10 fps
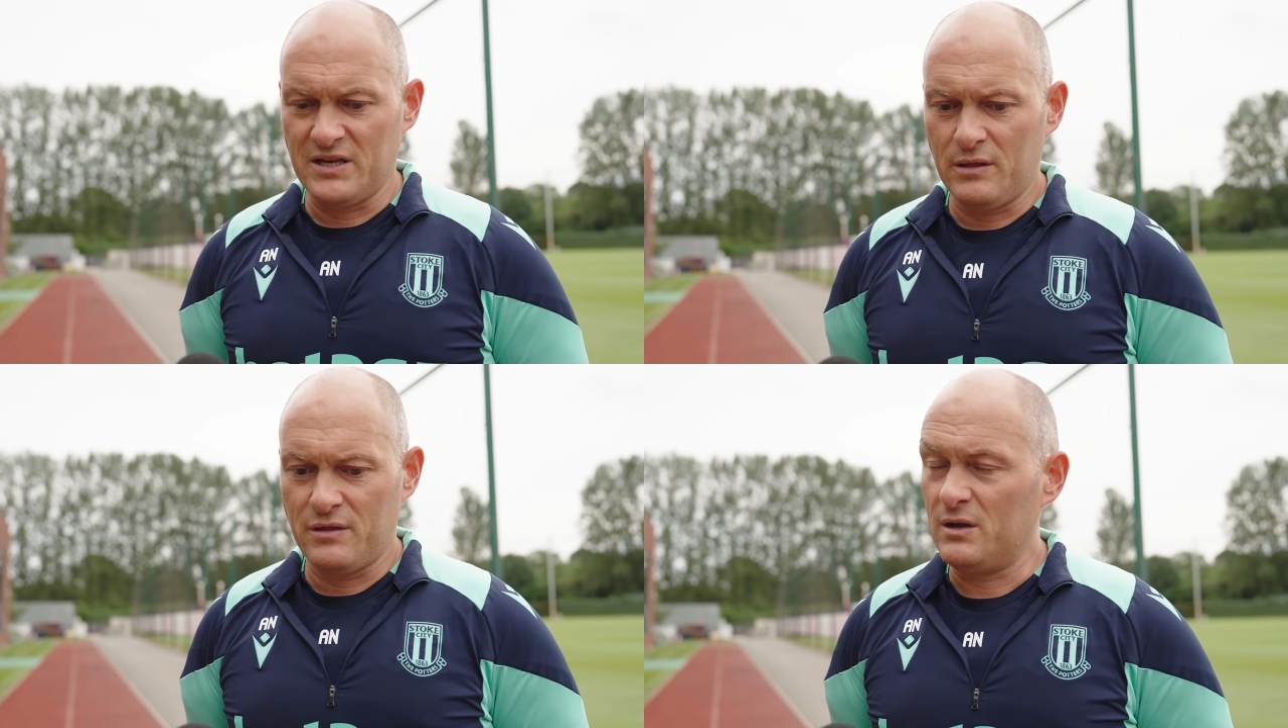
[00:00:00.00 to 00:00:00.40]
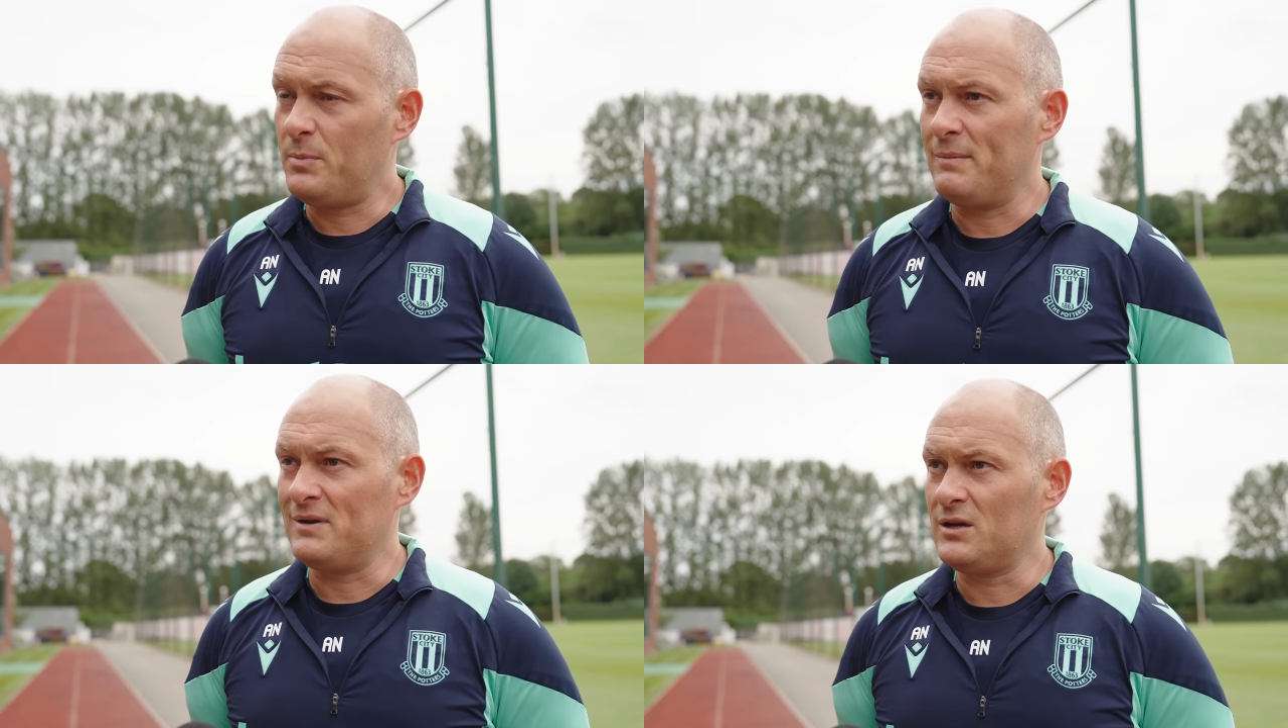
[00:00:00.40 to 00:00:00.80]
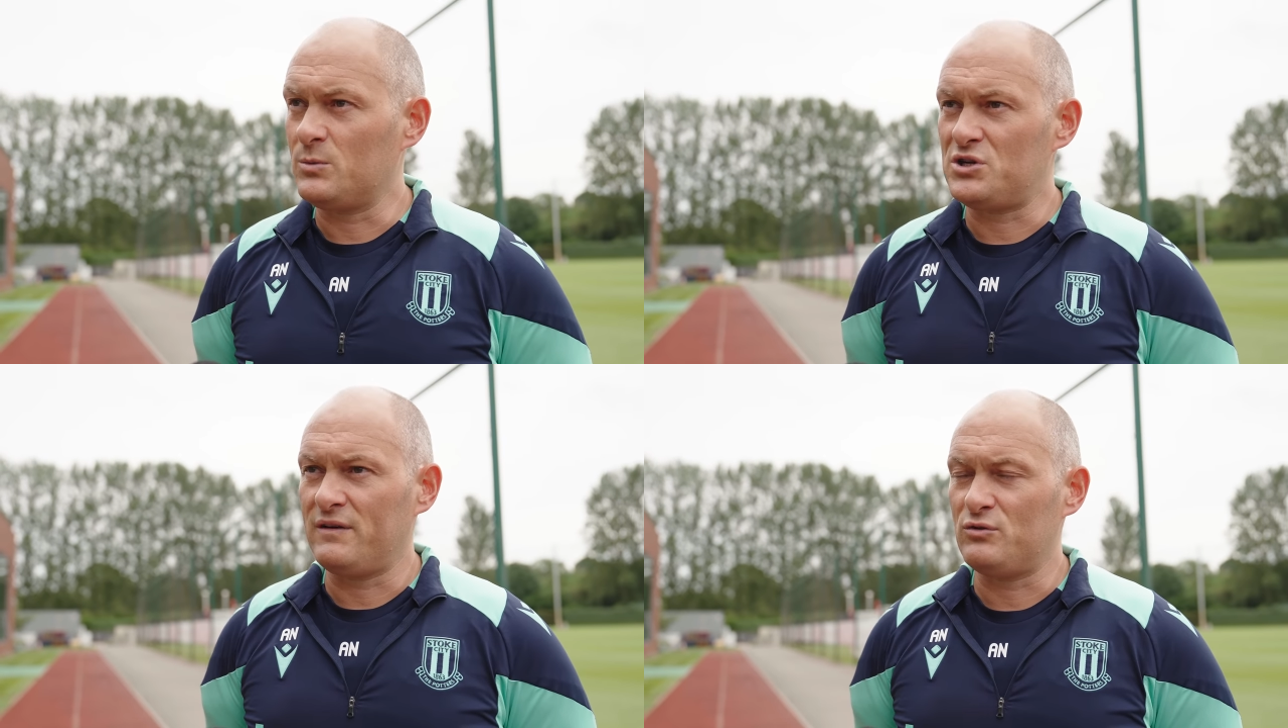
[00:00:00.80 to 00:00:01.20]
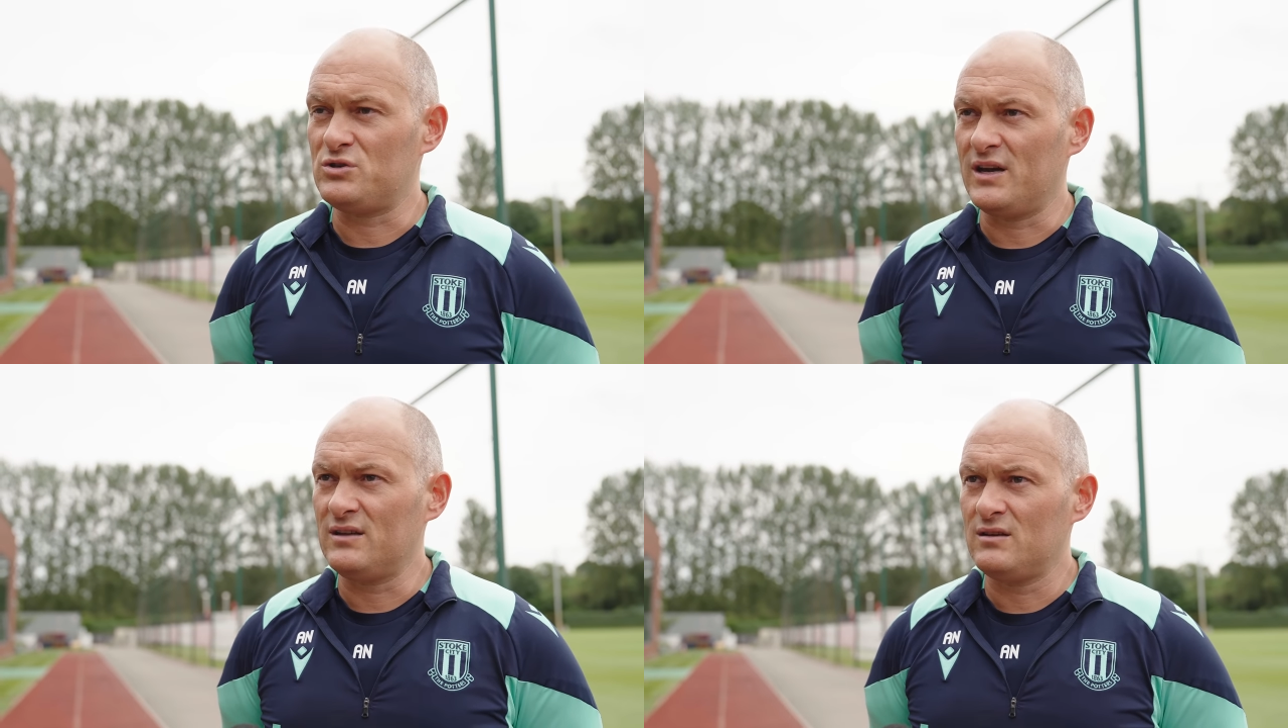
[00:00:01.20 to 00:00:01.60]
ninth in the Premier League with Sheffield
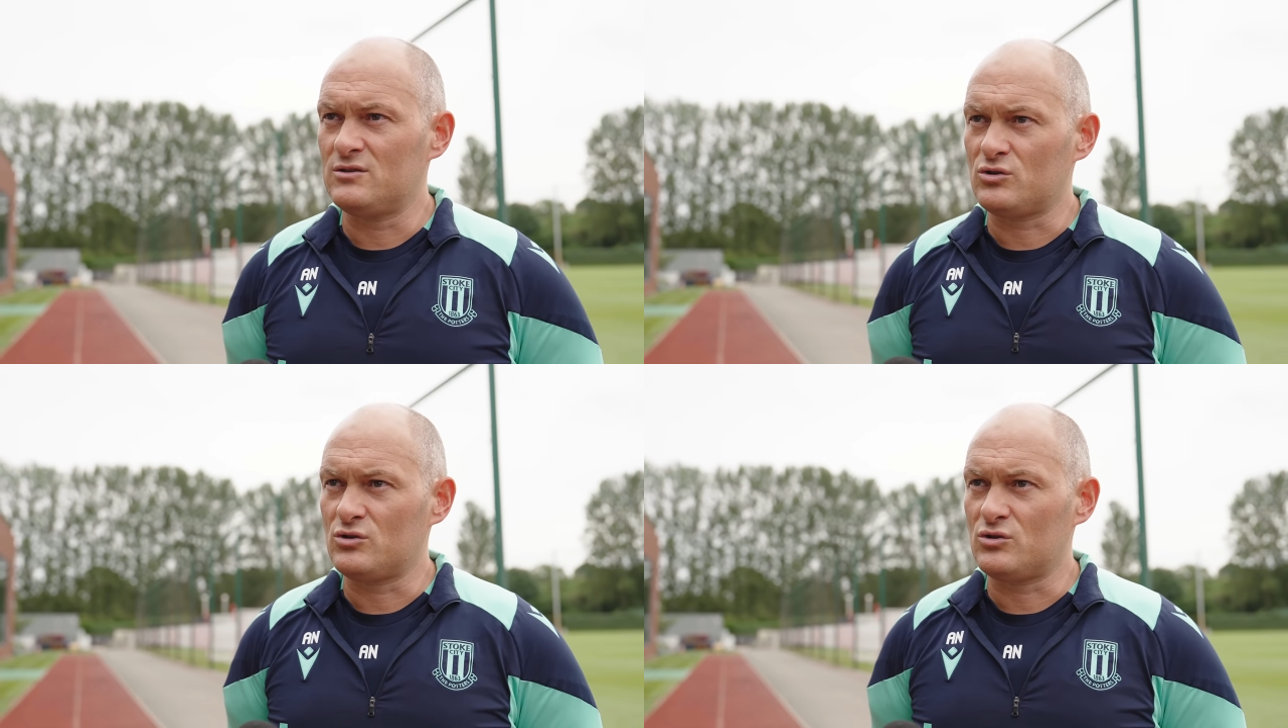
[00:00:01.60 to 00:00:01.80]
United.